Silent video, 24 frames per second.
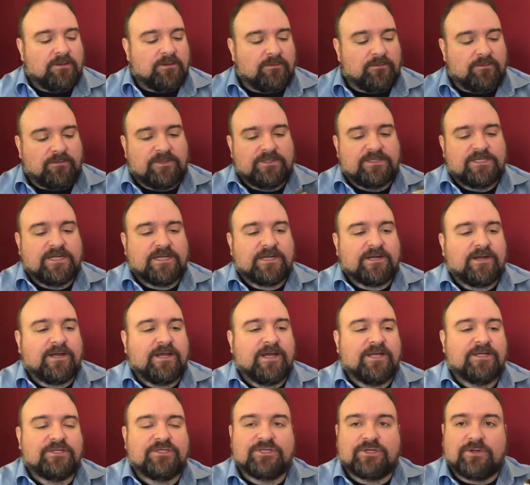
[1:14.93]
We take our
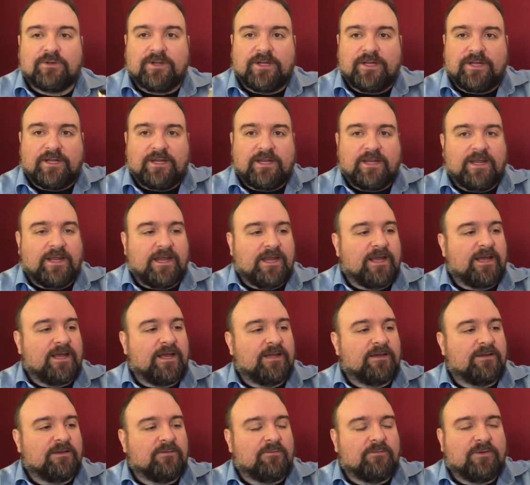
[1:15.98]
head joint
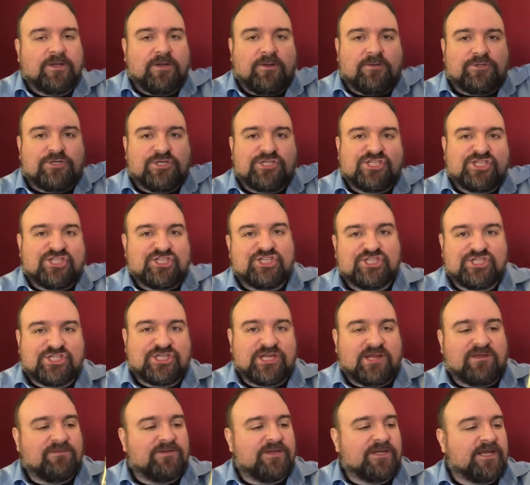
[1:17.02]
and we don't just
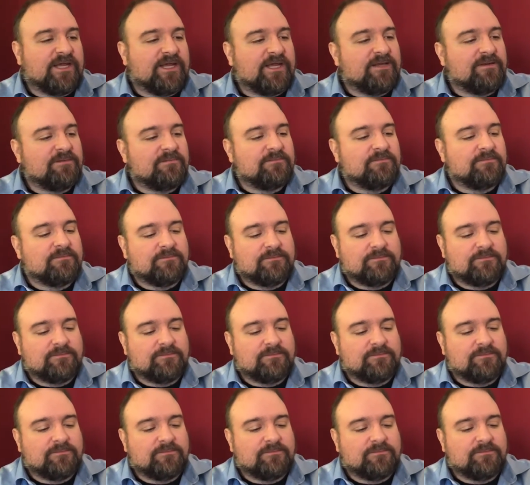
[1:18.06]
shove it in.